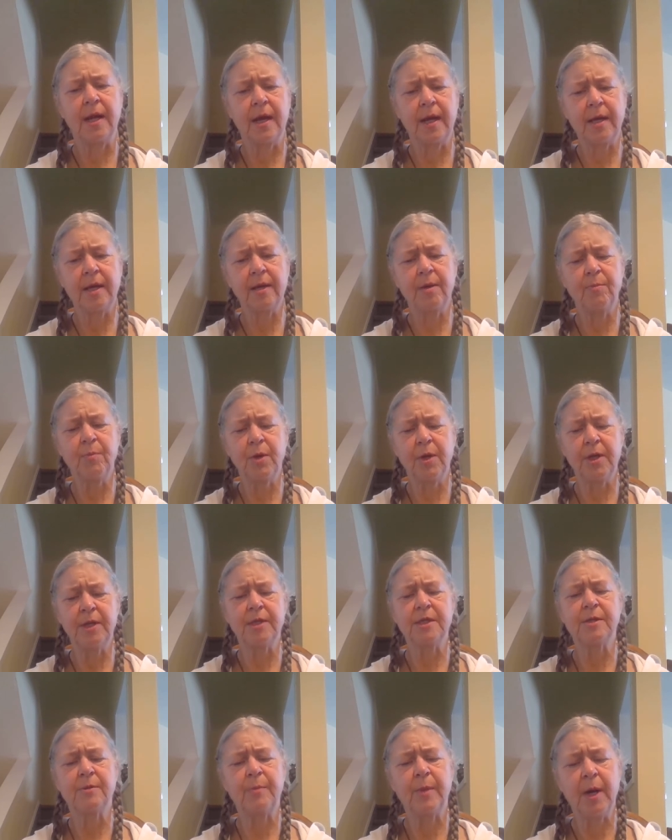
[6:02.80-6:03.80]
I can put
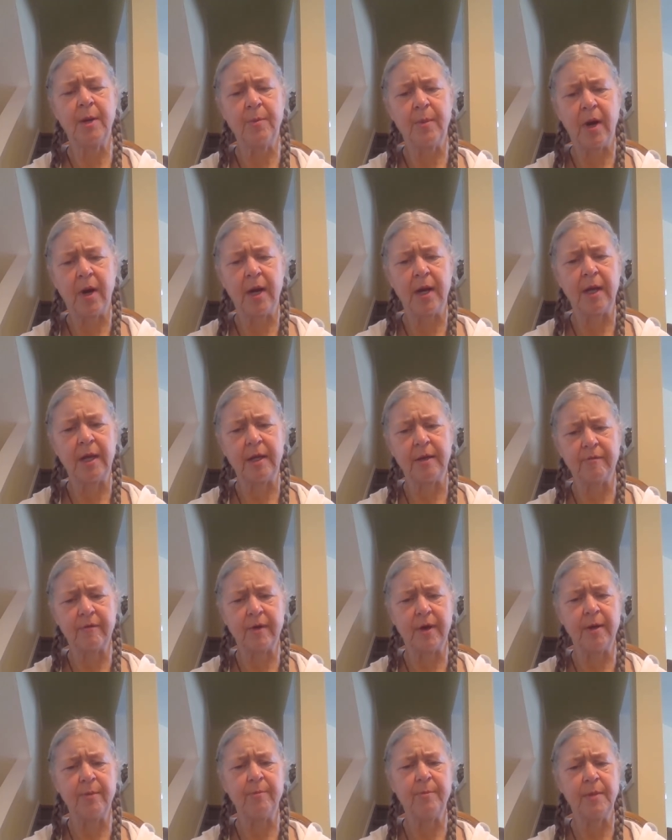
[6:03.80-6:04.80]
into my body if
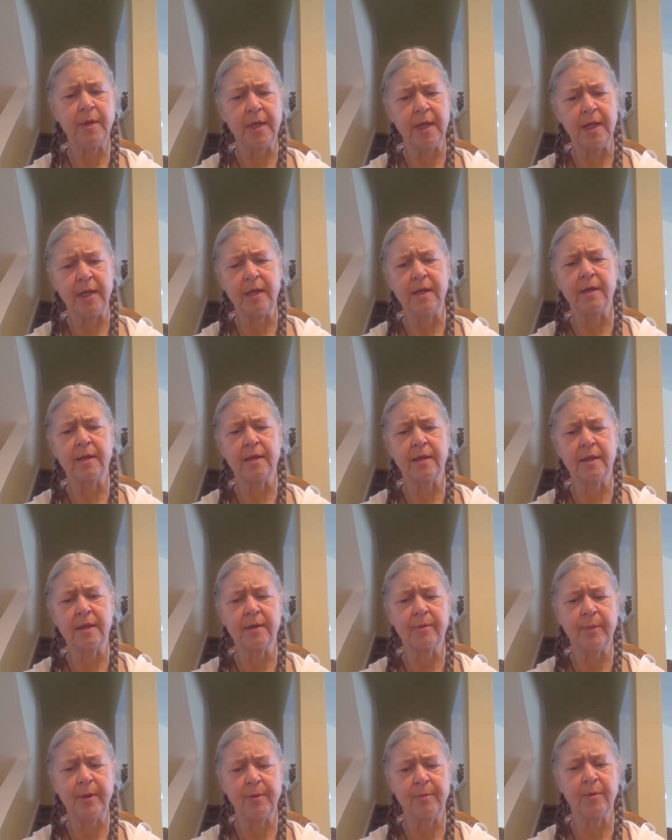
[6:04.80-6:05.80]
I'm needing a little
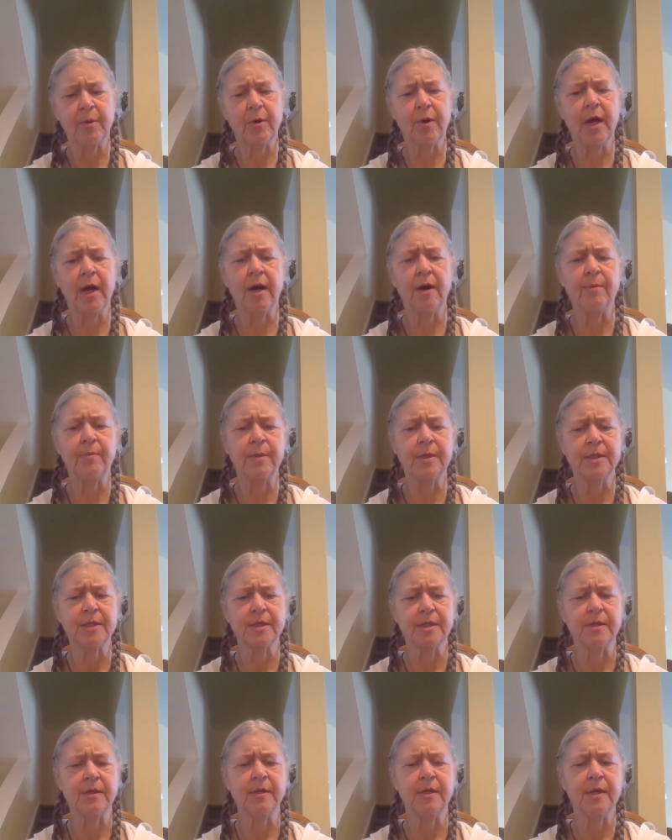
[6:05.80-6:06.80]
bit more health in
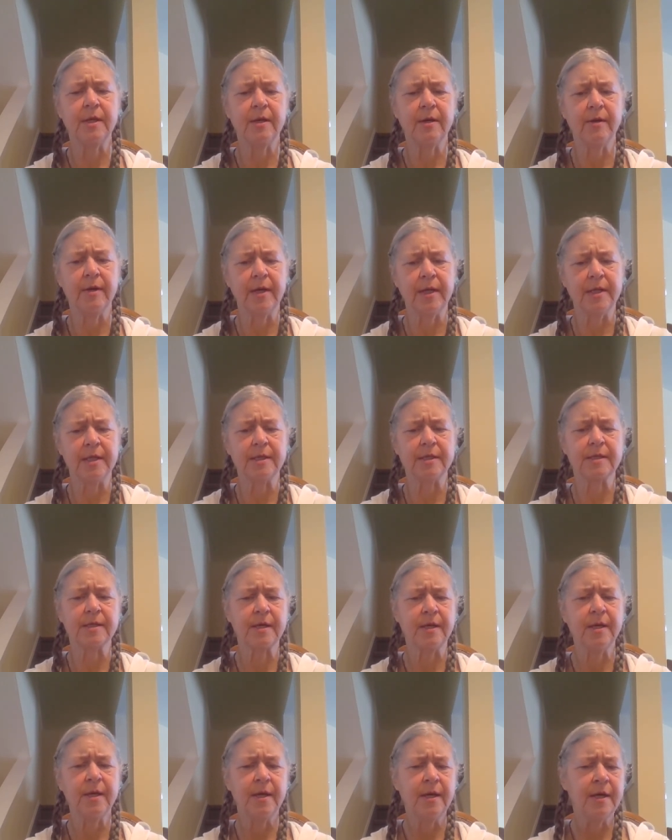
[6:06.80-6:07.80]
certain areas.
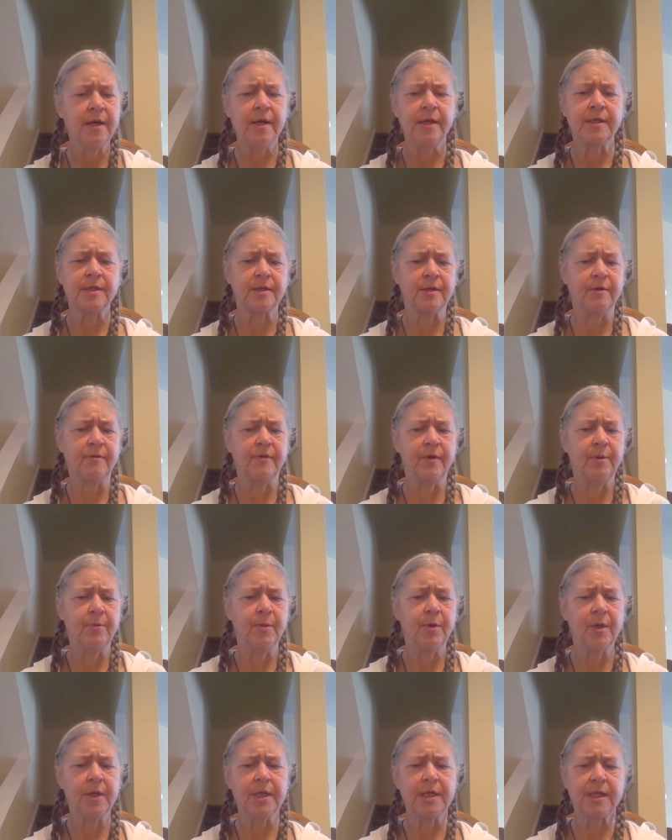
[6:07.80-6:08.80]
So if I'm
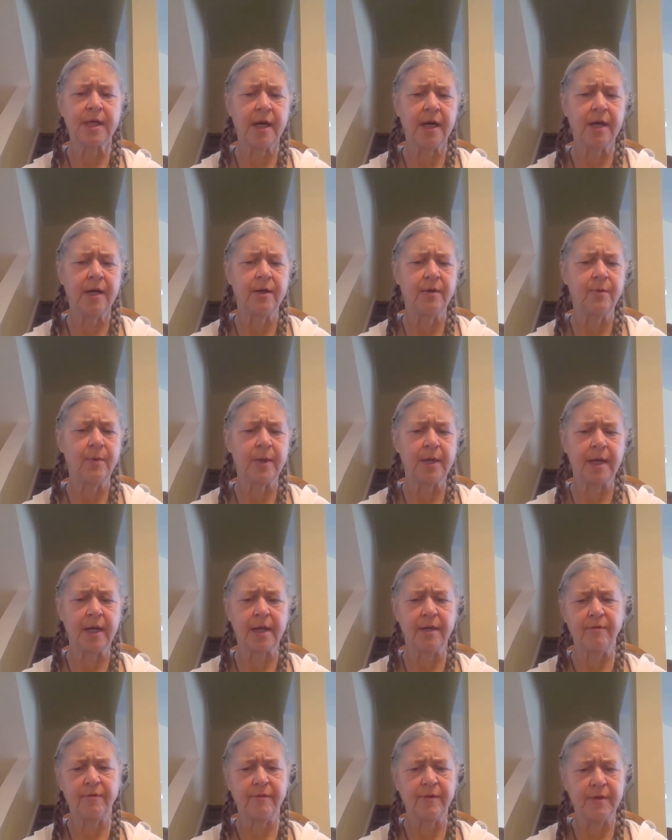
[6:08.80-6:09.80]
really tired, what
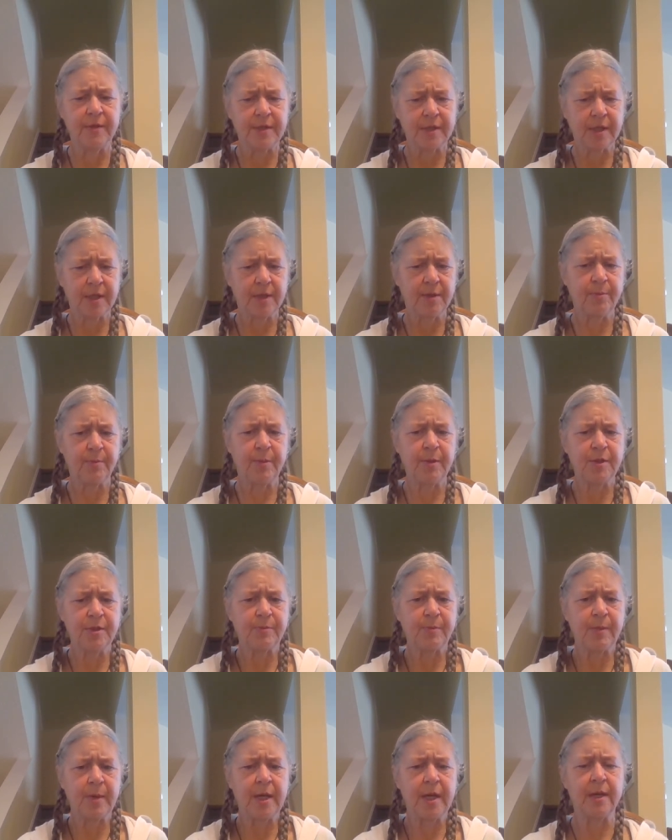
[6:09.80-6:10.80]
kind of food's going to boost
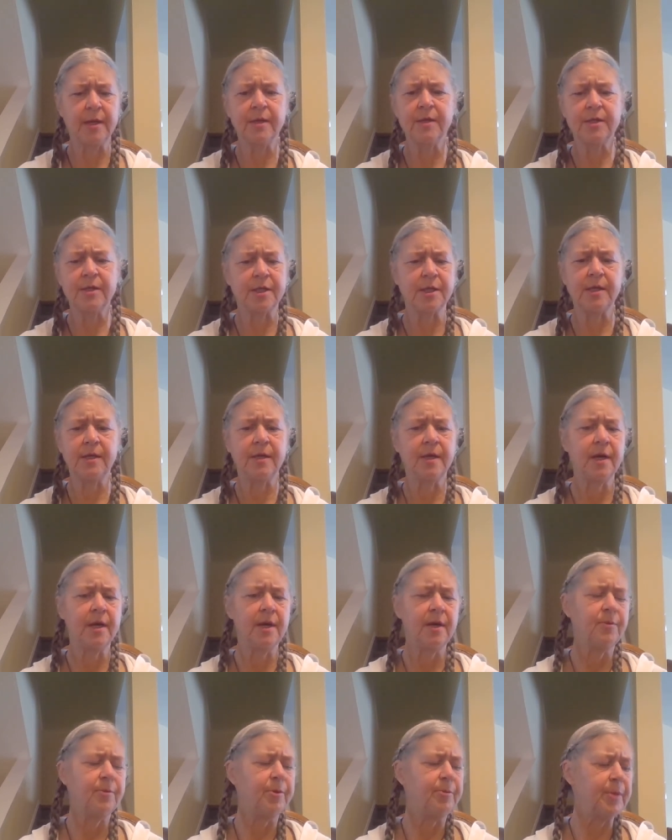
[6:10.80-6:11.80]
my energy?
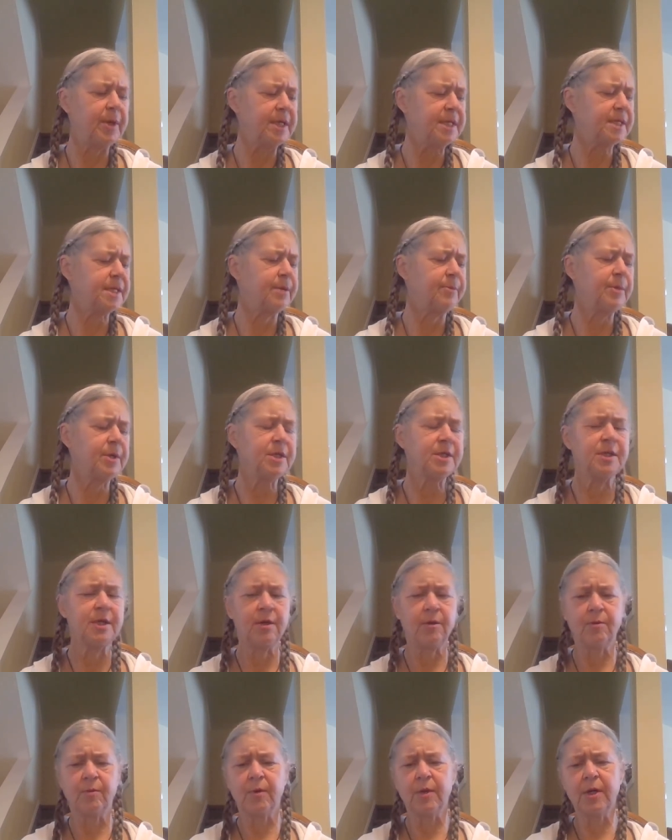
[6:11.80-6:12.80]
When my stomach's
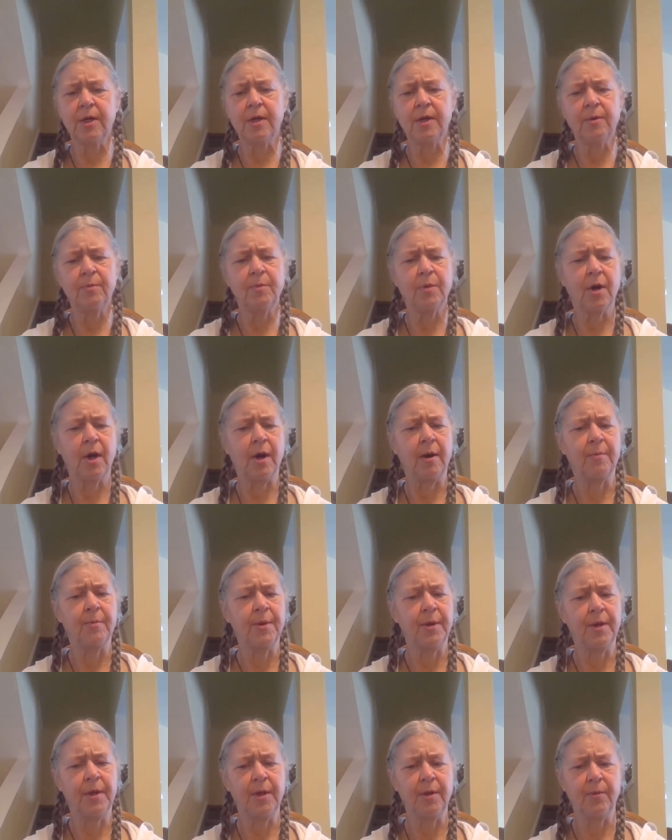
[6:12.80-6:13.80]
not working
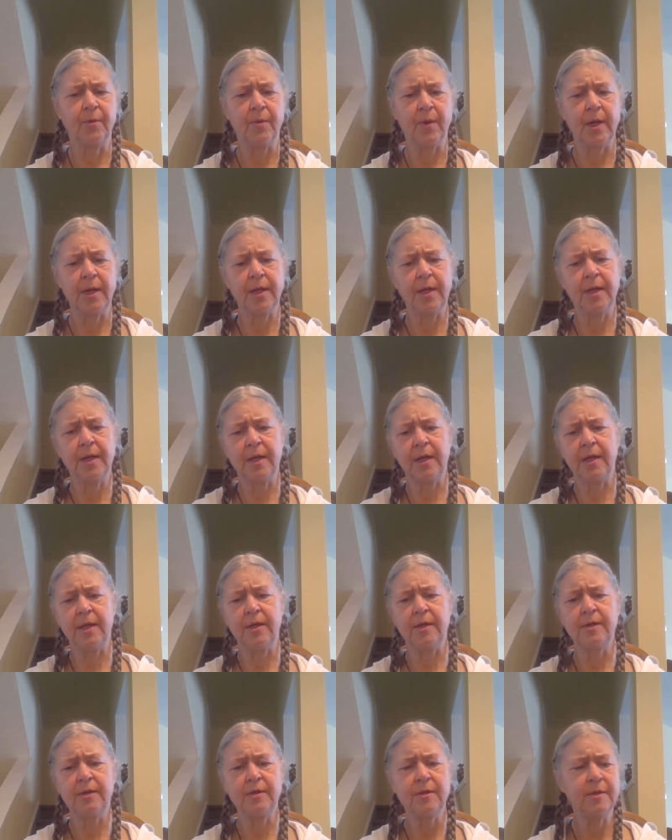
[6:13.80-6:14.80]
properly, what can I
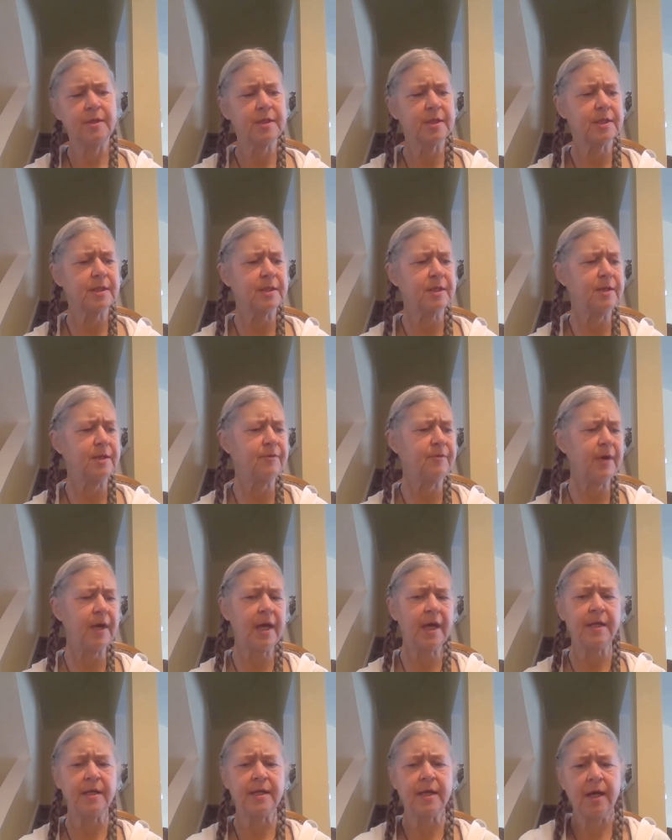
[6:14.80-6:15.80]
use if I
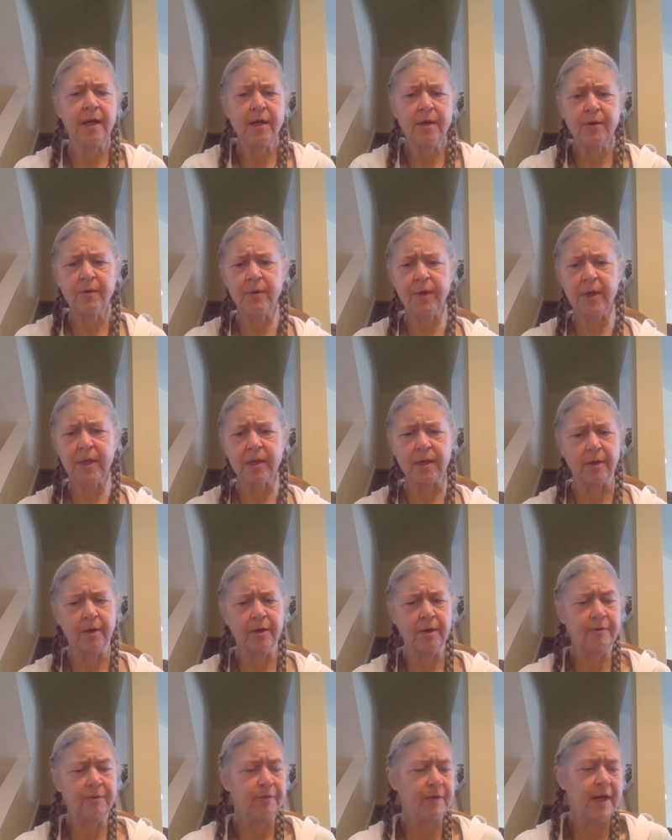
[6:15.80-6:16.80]
had diarrhea
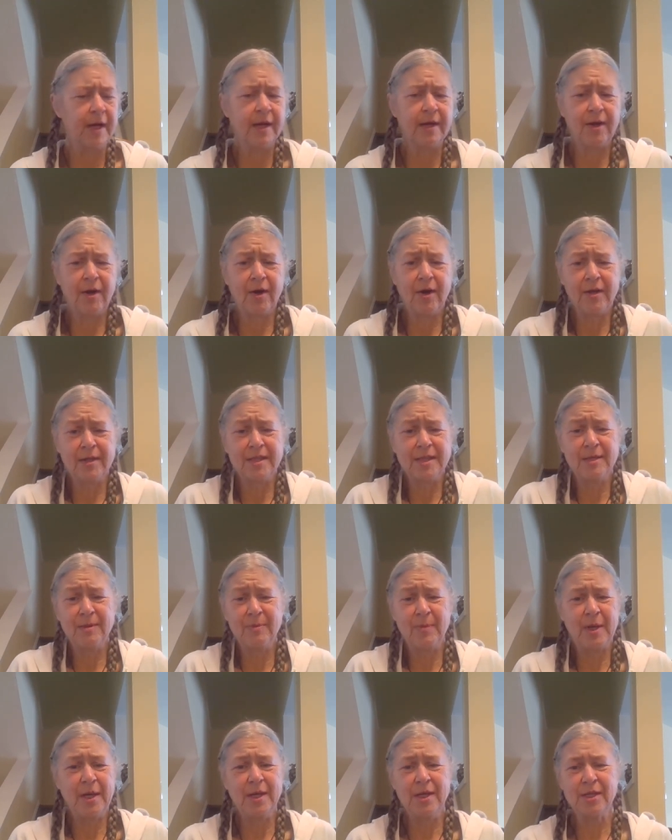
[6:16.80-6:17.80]
or if I had
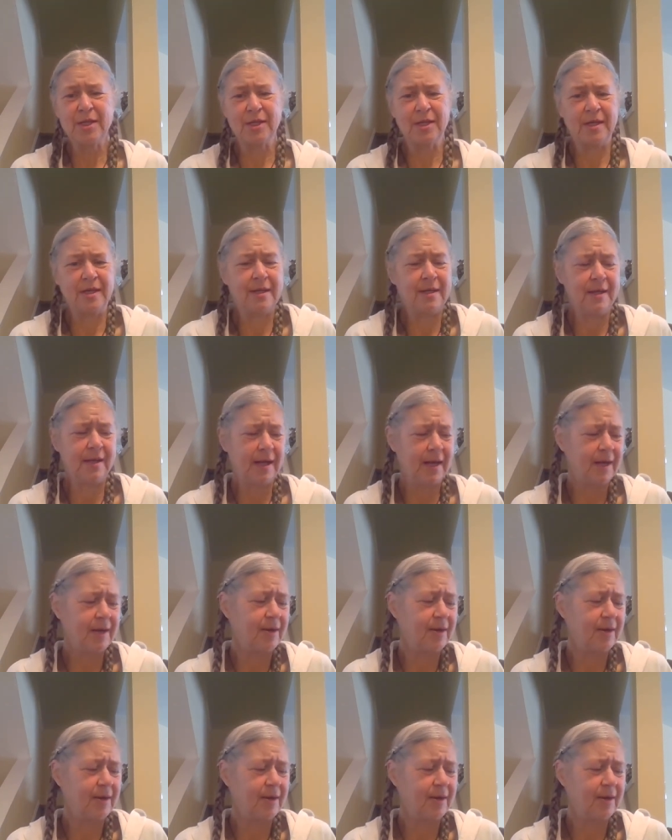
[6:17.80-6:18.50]
constipation? It